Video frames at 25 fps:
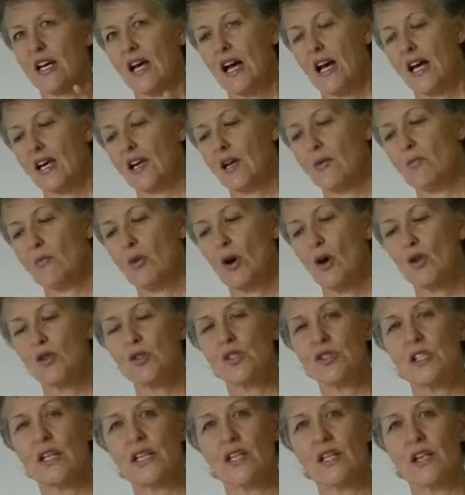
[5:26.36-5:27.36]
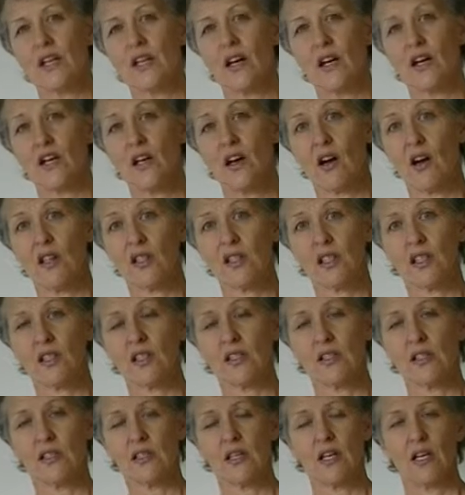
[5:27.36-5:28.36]
And I'm posting an
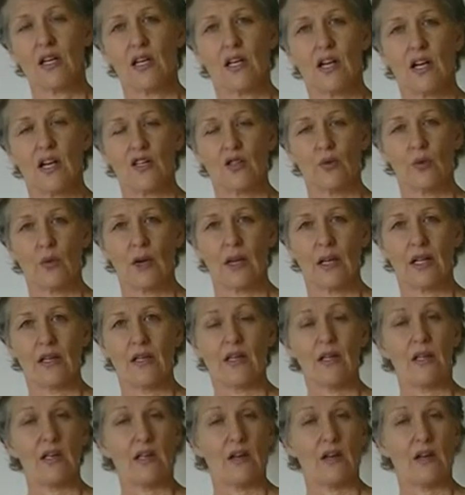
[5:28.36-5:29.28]
article as well